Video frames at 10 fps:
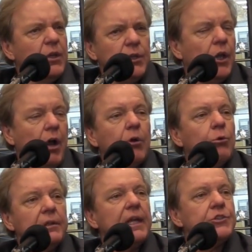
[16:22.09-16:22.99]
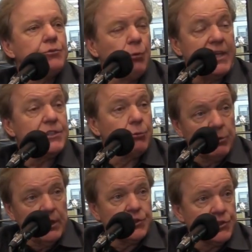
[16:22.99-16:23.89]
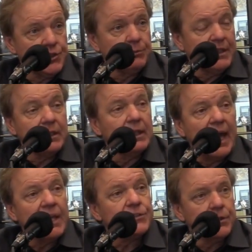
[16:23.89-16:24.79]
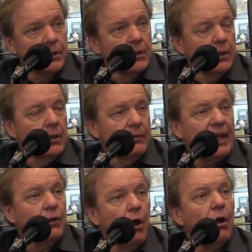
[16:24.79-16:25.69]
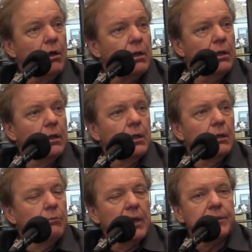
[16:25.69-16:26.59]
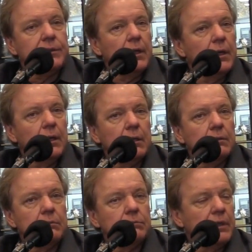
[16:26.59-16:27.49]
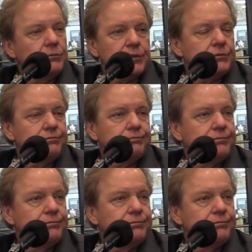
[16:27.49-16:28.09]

You know, our racing relationship didn't last that long, but just